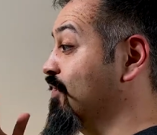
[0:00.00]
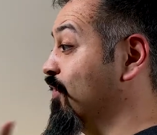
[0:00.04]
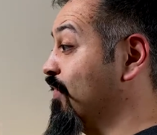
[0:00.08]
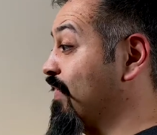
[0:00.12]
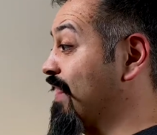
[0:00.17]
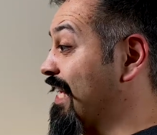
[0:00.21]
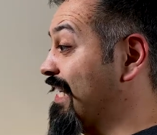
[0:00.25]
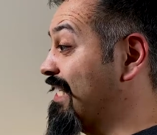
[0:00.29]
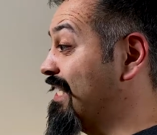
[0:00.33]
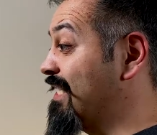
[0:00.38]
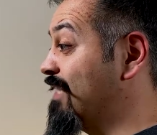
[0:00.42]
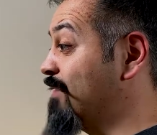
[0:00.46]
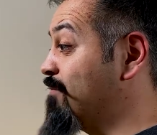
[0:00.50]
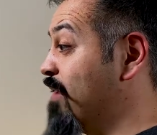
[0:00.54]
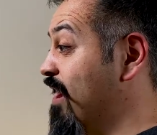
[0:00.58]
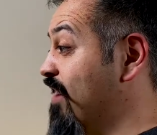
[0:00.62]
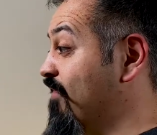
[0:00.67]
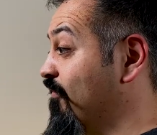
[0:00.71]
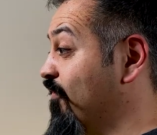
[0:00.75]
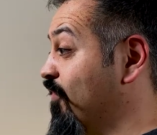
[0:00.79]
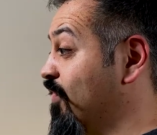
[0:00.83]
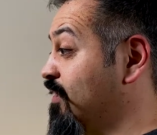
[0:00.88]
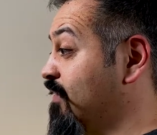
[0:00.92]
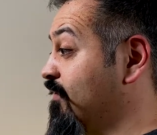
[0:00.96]
to do a
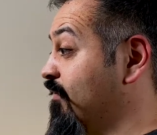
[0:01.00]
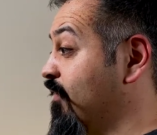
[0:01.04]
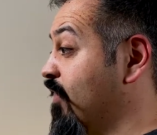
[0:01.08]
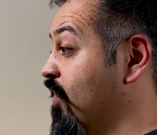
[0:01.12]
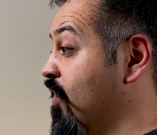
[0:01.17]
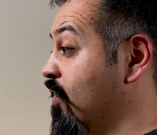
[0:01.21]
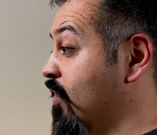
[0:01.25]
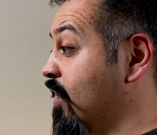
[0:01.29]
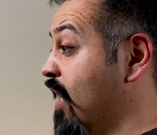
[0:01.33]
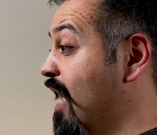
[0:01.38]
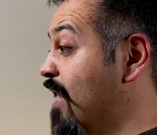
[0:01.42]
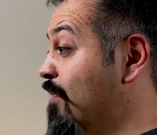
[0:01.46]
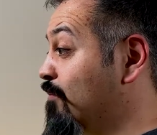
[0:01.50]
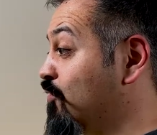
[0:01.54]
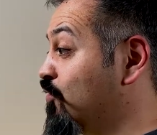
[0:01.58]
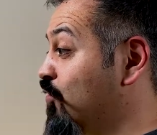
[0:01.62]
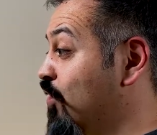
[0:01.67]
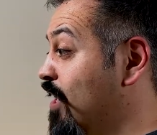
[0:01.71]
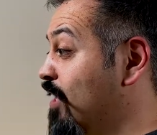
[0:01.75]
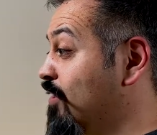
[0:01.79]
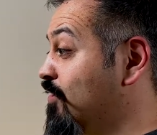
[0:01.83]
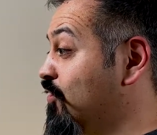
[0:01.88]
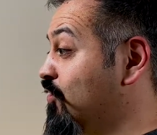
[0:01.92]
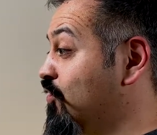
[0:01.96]
vlog style
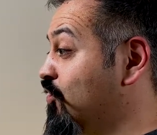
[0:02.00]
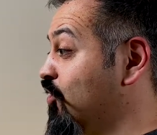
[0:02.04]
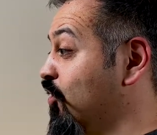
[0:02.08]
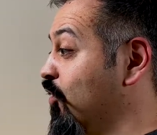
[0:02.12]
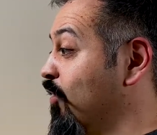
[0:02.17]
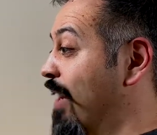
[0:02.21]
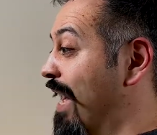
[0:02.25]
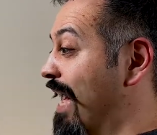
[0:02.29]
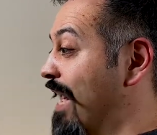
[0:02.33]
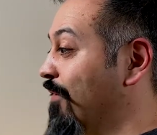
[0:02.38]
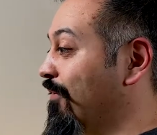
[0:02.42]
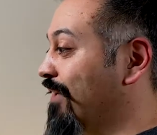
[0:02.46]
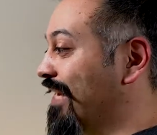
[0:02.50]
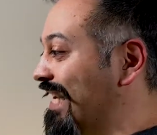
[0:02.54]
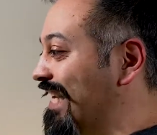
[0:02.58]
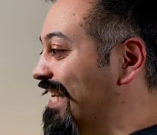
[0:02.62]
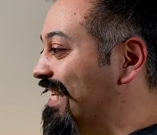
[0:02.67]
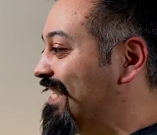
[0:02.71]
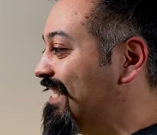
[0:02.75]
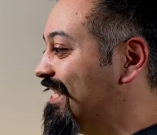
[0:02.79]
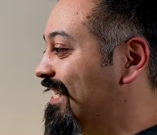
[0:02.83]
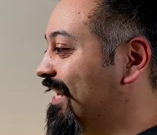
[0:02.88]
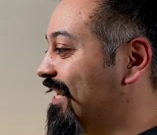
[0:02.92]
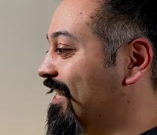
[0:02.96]
video and you're going to be
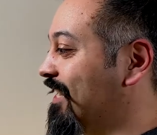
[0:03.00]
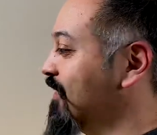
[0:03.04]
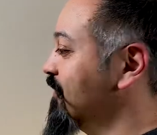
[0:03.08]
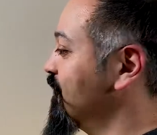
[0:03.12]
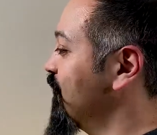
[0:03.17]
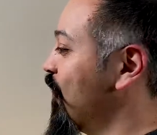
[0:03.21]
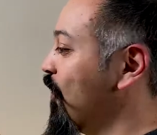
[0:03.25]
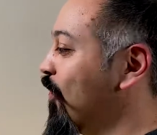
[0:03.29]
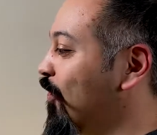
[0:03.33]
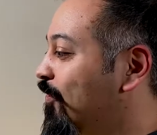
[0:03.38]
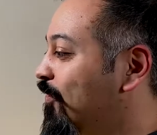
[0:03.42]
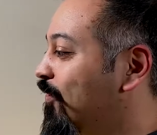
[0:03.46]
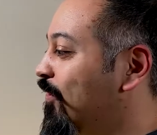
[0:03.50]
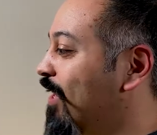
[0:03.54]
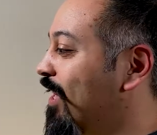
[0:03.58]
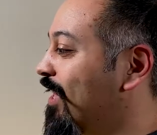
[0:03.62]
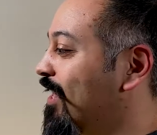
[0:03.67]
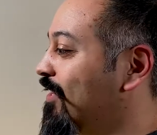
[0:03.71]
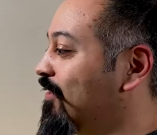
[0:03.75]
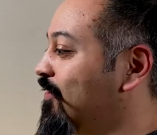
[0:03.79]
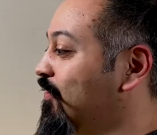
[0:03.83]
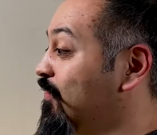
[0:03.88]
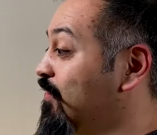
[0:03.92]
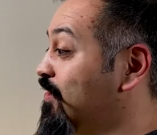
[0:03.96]
fairly close to
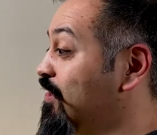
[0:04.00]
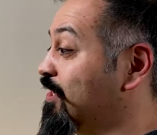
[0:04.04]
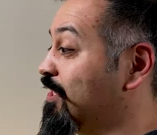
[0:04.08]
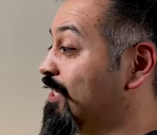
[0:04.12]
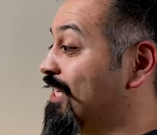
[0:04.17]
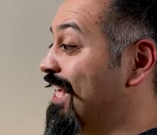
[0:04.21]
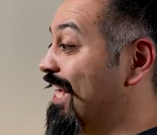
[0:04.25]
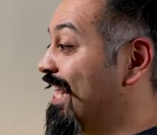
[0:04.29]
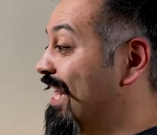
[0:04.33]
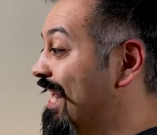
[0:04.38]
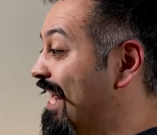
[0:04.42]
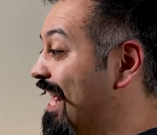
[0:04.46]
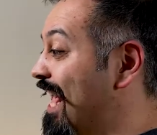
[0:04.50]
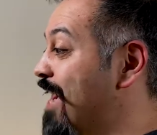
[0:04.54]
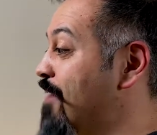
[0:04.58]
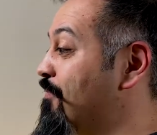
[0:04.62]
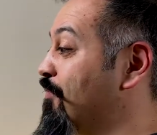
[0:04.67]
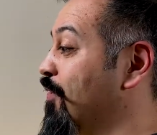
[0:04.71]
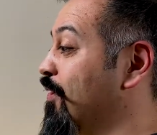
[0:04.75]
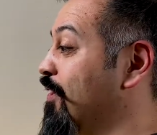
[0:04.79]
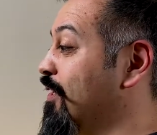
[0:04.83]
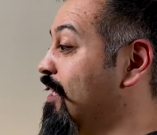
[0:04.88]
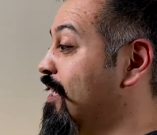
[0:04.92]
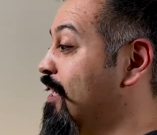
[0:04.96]
the camera,
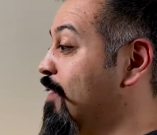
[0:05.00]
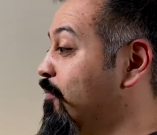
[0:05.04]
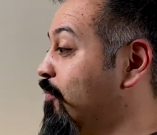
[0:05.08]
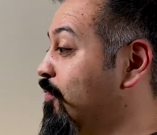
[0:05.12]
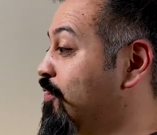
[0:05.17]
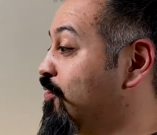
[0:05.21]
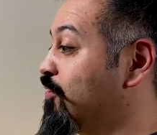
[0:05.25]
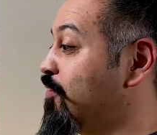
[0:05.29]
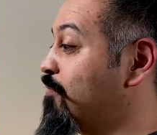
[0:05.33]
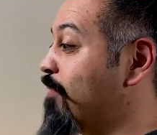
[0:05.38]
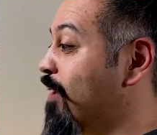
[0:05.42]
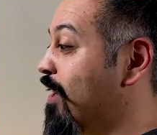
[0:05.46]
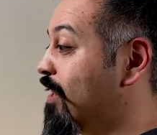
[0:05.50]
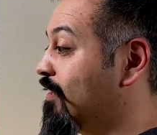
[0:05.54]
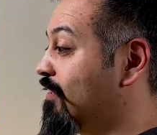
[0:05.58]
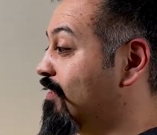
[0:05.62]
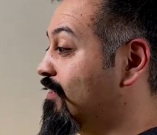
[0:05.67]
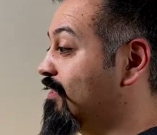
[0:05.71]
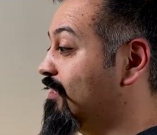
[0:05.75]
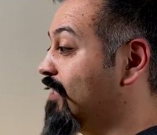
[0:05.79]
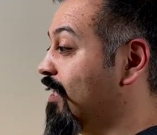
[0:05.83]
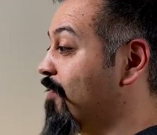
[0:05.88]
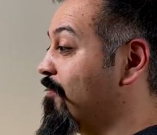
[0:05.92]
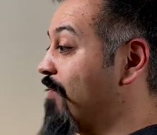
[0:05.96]
shotgun mics
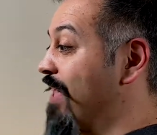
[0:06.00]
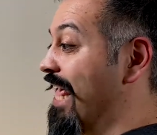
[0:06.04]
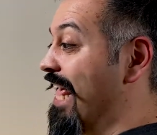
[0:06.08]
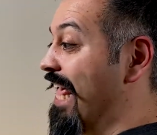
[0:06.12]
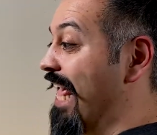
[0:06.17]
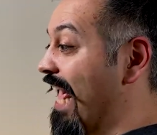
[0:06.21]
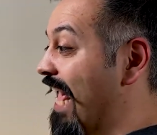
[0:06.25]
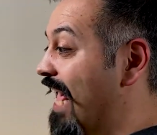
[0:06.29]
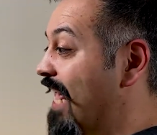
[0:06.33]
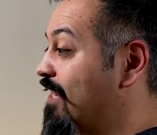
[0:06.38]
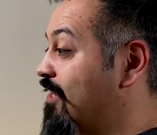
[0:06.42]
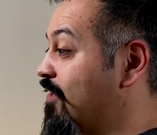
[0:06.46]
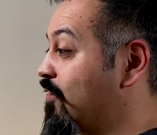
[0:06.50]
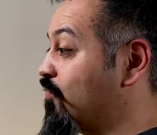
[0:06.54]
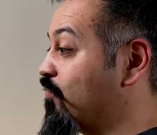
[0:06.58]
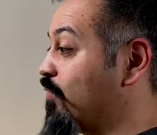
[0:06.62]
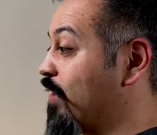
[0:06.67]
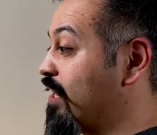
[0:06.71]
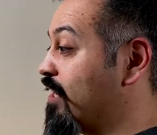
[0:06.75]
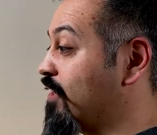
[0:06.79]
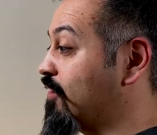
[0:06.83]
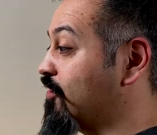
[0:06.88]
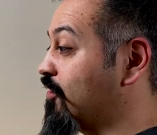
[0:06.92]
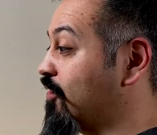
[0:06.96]
work absolutely
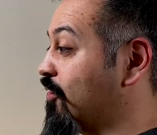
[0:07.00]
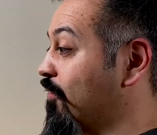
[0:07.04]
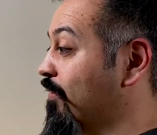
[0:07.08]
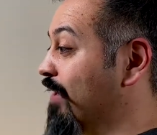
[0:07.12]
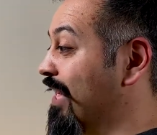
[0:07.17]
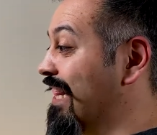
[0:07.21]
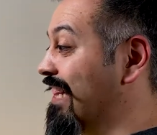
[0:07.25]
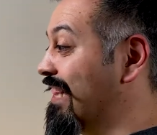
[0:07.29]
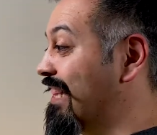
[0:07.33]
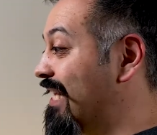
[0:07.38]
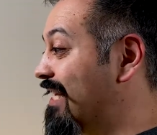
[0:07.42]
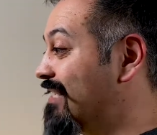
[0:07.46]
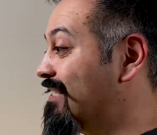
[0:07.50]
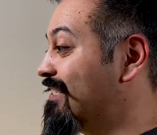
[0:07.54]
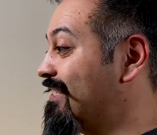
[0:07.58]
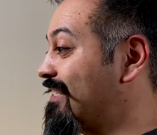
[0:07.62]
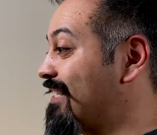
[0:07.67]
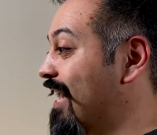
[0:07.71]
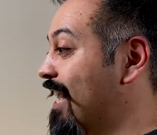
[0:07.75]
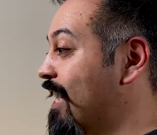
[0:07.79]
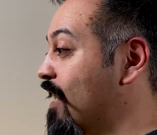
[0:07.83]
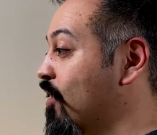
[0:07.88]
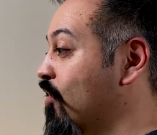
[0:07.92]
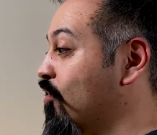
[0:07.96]
fine.
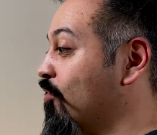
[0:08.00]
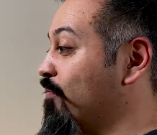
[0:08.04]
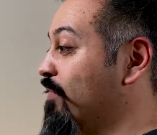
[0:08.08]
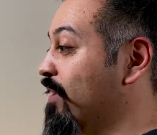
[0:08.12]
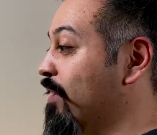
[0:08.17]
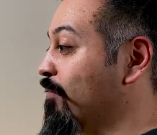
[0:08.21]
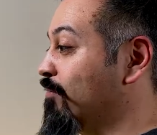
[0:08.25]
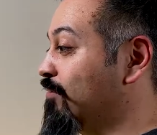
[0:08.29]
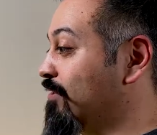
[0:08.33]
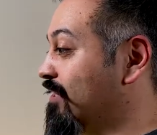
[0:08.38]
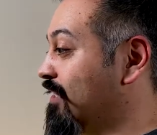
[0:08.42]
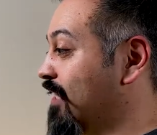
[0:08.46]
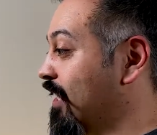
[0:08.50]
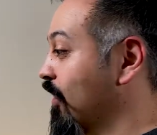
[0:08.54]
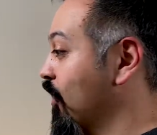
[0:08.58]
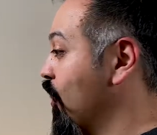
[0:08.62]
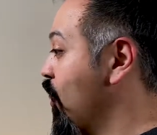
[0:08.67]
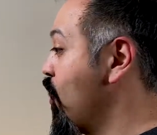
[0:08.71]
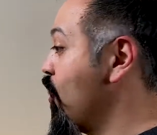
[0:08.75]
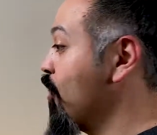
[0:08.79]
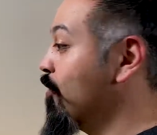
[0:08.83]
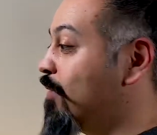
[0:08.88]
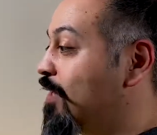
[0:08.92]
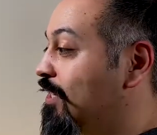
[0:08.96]
Typically, they are
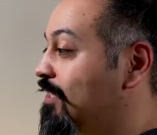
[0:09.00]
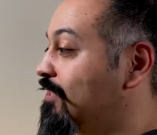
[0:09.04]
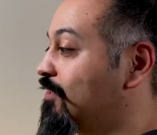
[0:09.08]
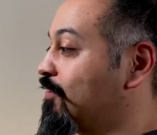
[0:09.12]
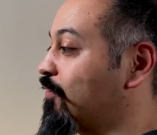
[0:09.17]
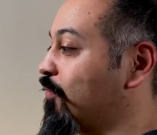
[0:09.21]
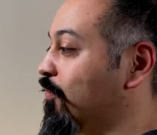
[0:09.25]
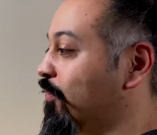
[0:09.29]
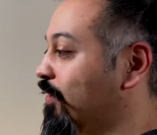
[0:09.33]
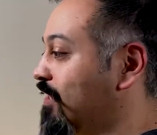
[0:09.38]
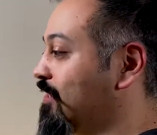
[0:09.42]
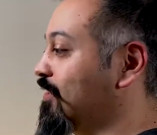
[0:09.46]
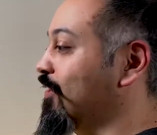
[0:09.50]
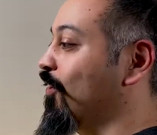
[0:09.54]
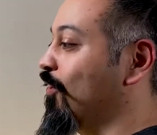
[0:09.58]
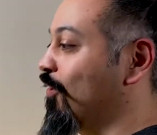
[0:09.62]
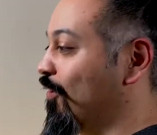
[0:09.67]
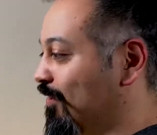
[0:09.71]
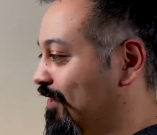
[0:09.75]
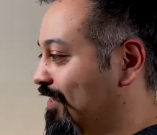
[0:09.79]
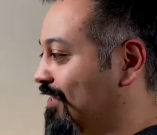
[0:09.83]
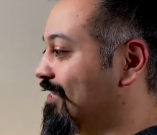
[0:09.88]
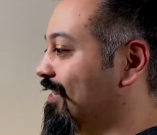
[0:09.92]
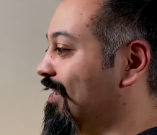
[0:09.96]
best suited
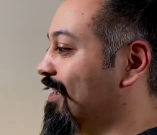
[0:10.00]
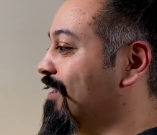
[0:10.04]
if